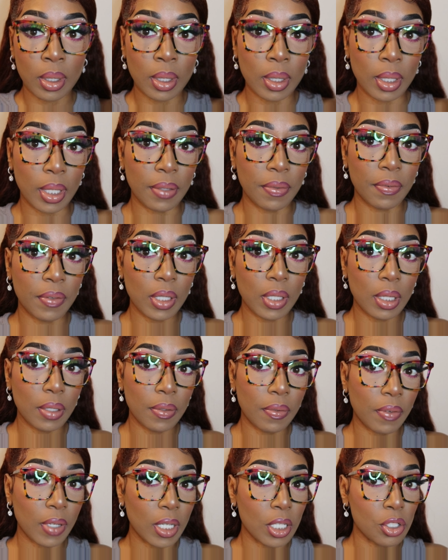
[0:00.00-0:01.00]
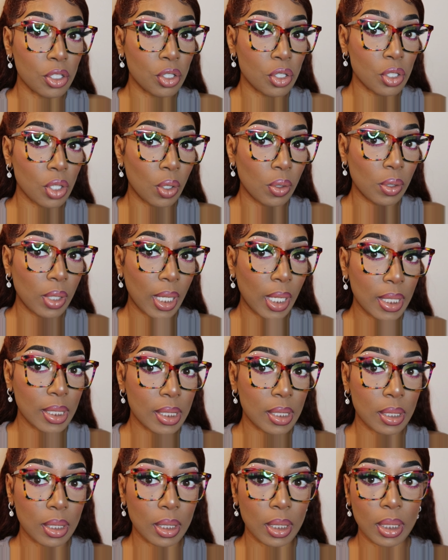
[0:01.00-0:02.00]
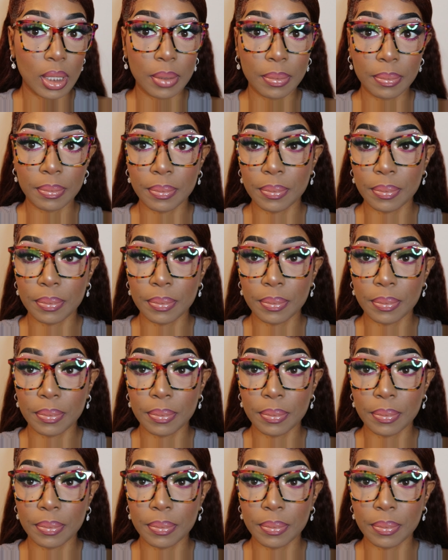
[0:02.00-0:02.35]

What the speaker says: They fit the face so nicely.